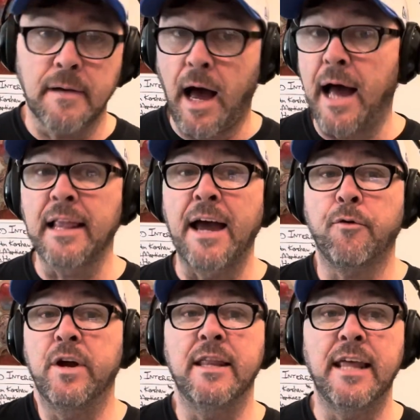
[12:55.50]
I like
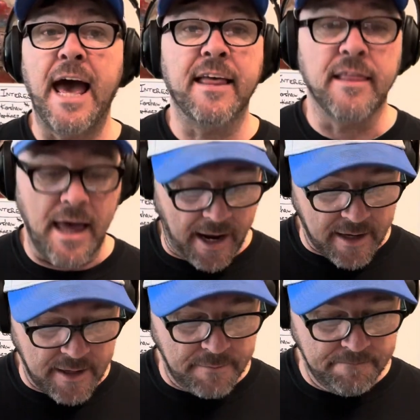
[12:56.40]
reading The
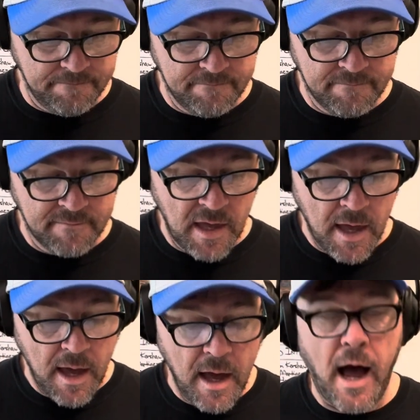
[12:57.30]
Athletic.
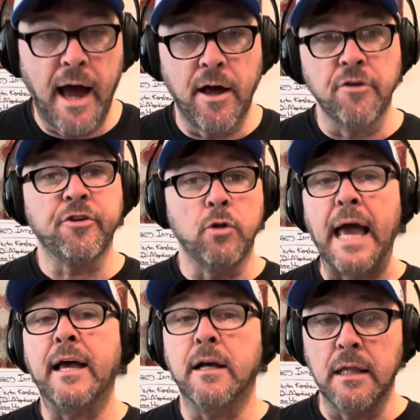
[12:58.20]
I also
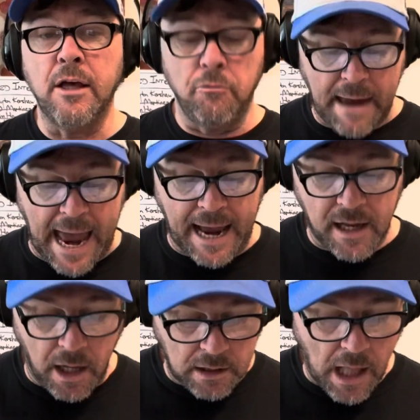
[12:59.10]
like Khalil Mack
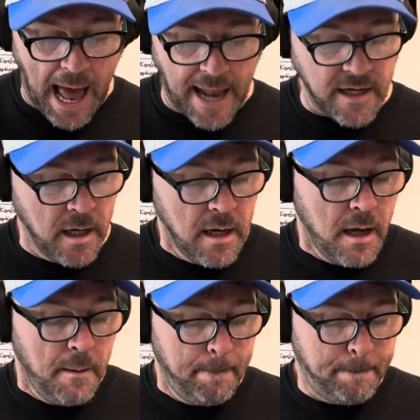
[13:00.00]
a lot.
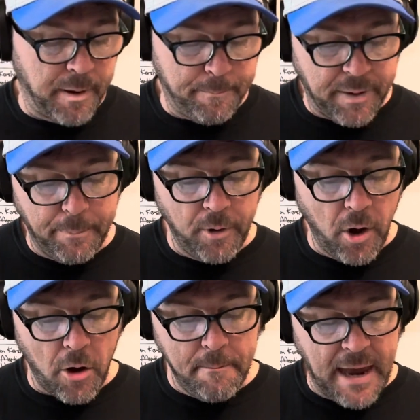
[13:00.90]
But people
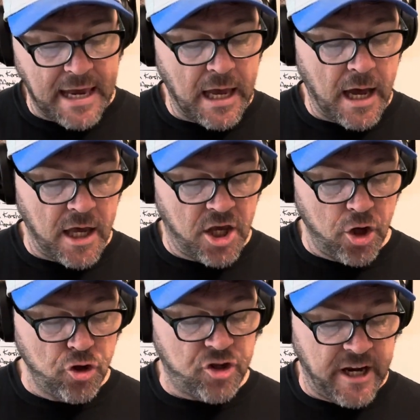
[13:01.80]
are making a
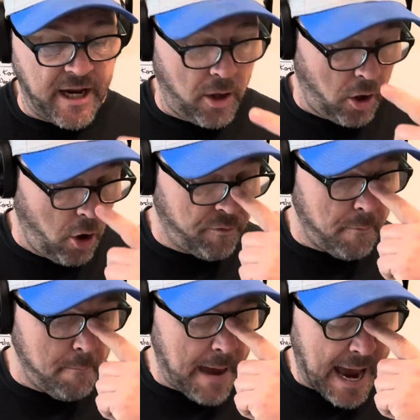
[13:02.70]
huge deal over
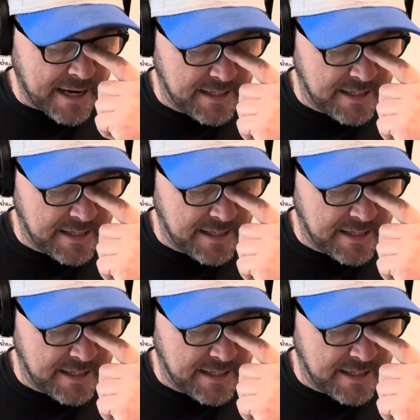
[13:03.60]
Mack